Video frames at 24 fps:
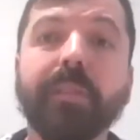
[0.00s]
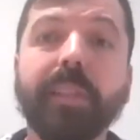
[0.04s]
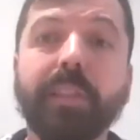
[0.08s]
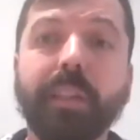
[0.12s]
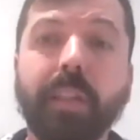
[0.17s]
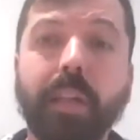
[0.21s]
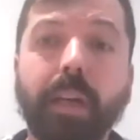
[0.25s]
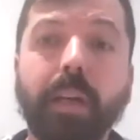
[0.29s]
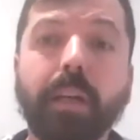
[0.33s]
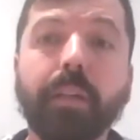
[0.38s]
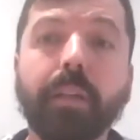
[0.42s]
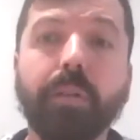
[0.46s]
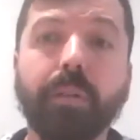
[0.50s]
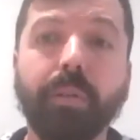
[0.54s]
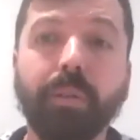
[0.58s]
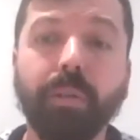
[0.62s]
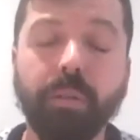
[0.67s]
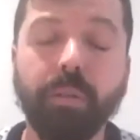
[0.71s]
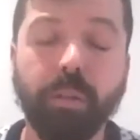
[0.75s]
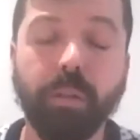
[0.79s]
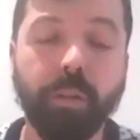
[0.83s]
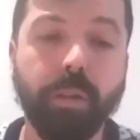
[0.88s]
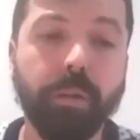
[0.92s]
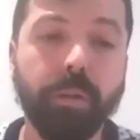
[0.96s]
which are
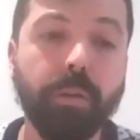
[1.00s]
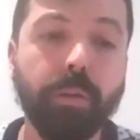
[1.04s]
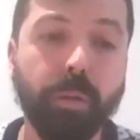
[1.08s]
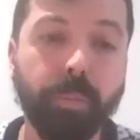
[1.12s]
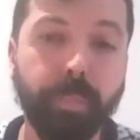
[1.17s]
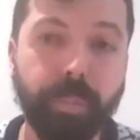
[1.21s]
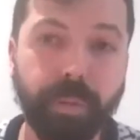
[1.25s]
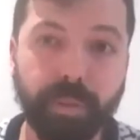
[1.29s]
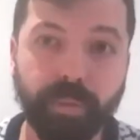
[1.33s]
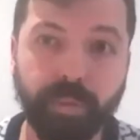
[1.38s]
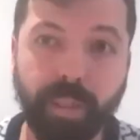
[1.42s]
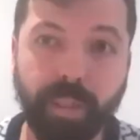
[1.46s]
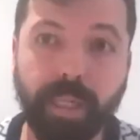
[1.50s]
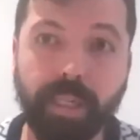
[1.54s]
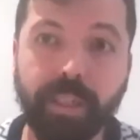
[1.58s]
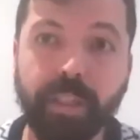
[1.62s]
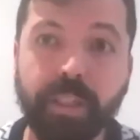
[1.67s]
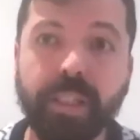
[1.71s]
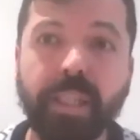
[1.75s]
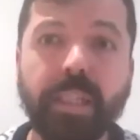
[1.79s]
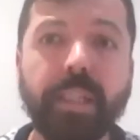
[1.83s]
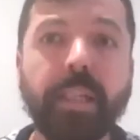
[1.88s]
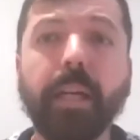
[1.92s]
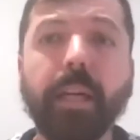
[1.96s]
uh,
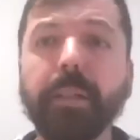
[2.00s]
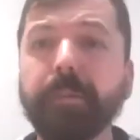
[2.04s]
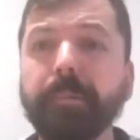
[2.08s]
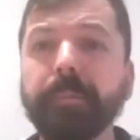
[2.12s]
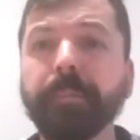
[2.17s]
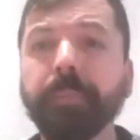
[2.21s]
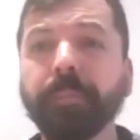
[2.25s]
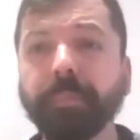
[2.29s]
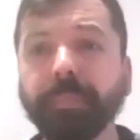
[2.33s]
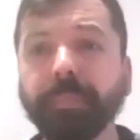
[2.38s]
operational